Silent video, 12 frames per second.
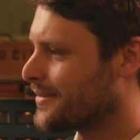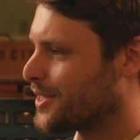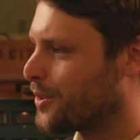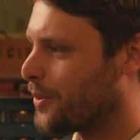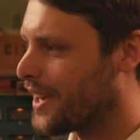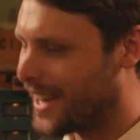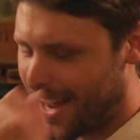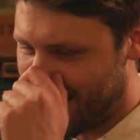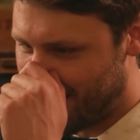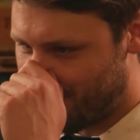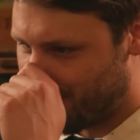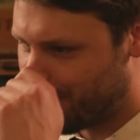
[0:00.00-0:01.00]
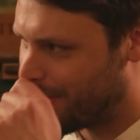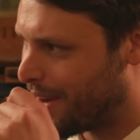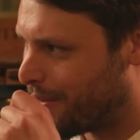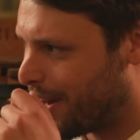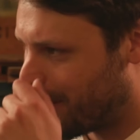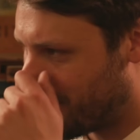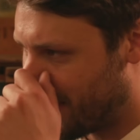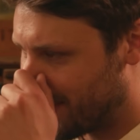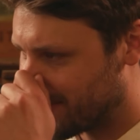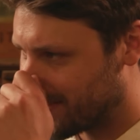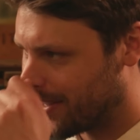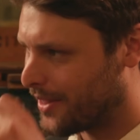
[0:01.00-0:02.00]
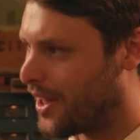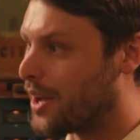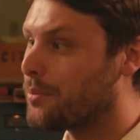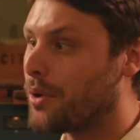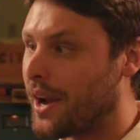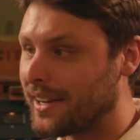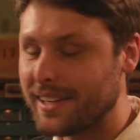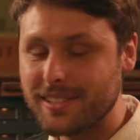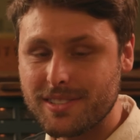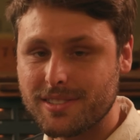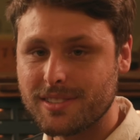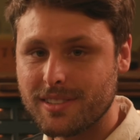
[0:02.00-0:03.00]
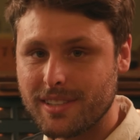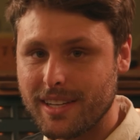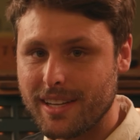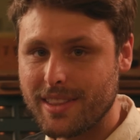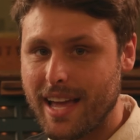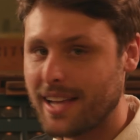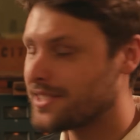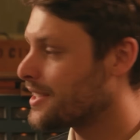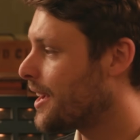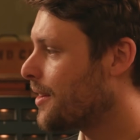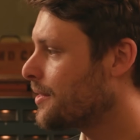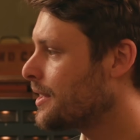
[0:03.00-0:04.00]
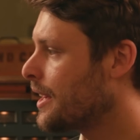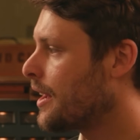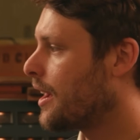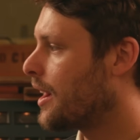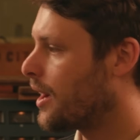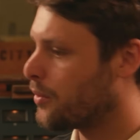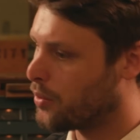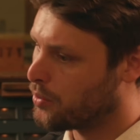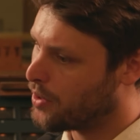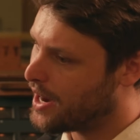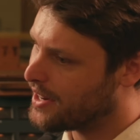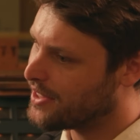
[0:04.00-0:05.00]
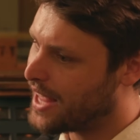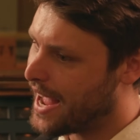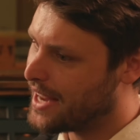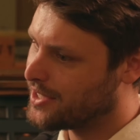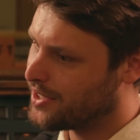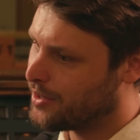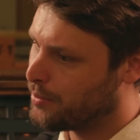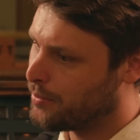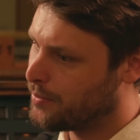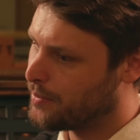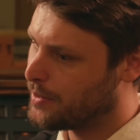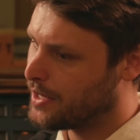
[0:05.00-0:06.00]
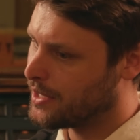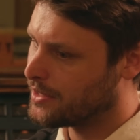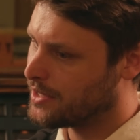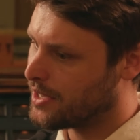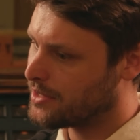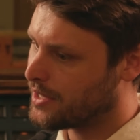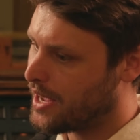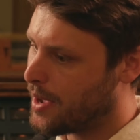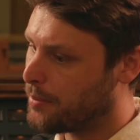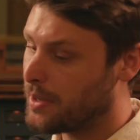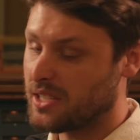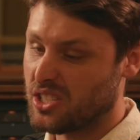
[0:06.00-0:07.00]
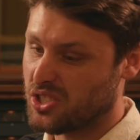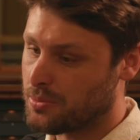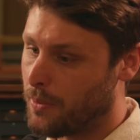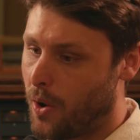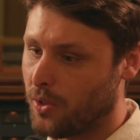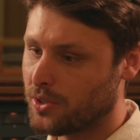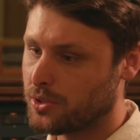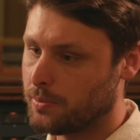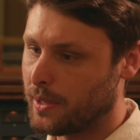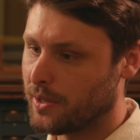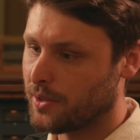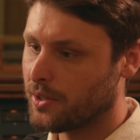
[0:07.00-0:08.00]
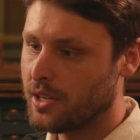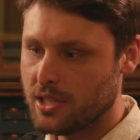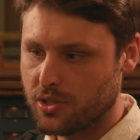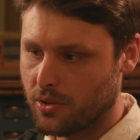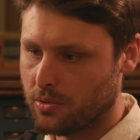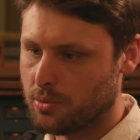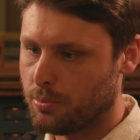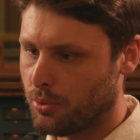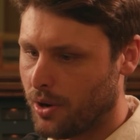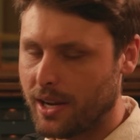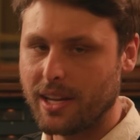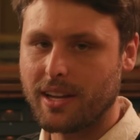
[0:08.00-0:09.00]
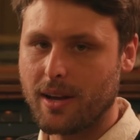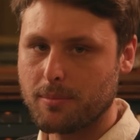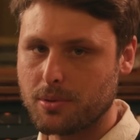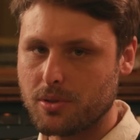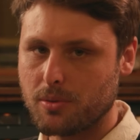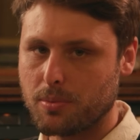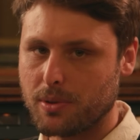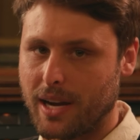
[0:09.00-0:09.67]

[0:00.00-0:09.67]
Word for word: So what I hear from that right away is a lot of brightness in that sound. Uh, we're right on the edge of the The dust cap. It's a smaller speaker, so it's breaking up super